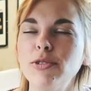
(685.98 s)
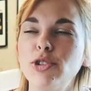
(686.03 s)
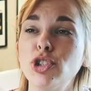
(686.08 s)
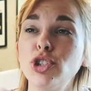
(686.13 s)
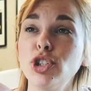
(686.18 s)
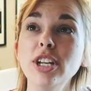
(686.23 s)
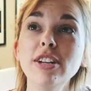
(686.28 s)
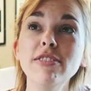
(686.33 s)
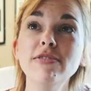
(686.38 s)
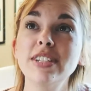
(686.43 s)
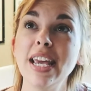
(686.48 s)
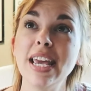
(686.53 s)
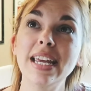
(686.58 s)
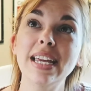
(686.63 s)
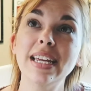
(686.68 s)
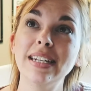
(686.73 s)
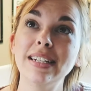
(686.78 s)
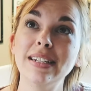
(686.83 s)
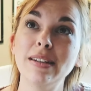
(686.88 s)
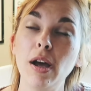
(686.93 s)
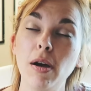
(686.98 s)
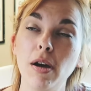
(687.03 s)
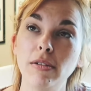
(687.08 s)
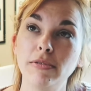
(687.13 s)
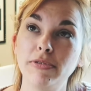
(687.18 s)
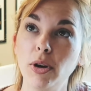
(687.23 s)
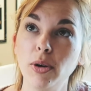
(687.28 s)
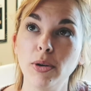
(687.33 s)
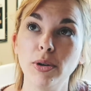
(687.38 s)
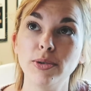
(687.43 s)
should have taken
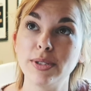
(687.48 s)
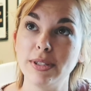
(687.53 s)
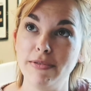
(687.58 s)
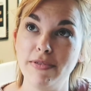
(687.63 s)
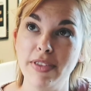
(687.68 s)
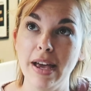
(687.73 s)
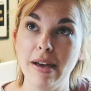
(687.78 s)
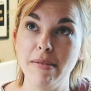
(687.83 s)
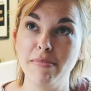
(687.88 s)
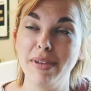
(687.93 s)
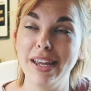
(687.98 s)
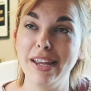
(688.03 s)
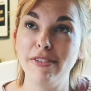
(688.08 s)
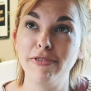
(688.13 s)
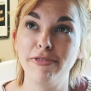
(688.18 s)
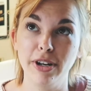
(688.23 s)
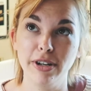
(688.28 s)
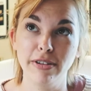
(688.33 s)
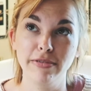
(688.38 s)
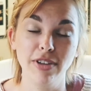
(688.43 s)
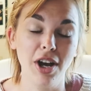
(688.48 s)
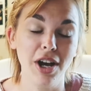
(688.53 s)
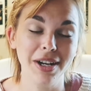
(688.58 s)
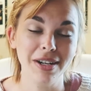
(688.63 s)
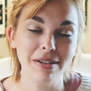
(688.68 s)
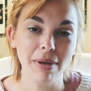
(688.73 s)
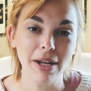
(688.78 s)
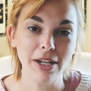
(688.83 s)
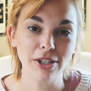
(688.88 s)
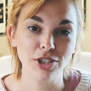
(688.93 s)
photos of them in front of the
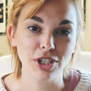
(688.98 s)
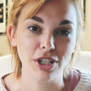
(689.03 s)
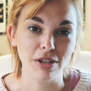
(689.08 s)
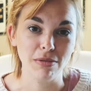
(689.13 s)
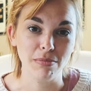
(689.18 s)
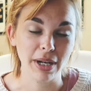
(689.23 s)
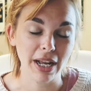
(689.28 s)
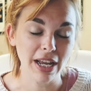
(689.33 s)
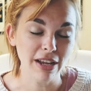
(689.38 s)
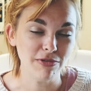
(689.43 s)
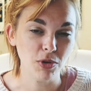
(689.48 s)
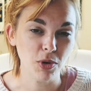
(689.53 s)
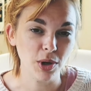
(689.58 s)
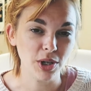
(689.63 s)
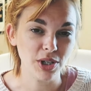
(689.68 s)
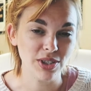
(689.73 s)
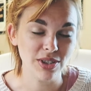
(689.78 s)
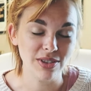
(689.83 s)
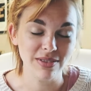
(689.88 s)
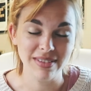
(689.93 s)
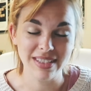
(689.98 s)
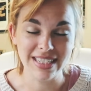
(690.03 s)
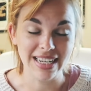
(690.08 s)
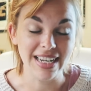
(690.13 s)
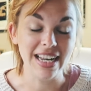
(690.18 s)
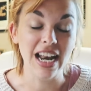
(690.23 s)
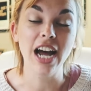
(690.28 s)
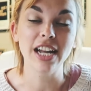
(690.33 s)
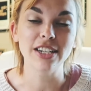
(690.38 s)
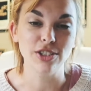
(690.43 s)
Haunted Mansion, but I of course did
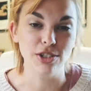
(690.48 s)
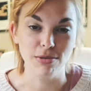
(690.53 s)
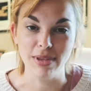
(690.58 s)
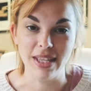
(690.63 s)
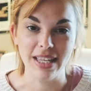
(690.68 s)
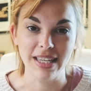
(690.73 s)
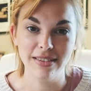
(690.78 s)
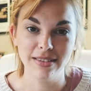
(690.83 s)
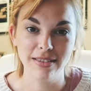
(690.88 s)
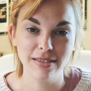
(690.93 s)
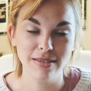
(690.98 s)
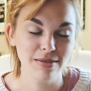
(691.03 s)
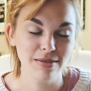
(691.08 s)
not do this,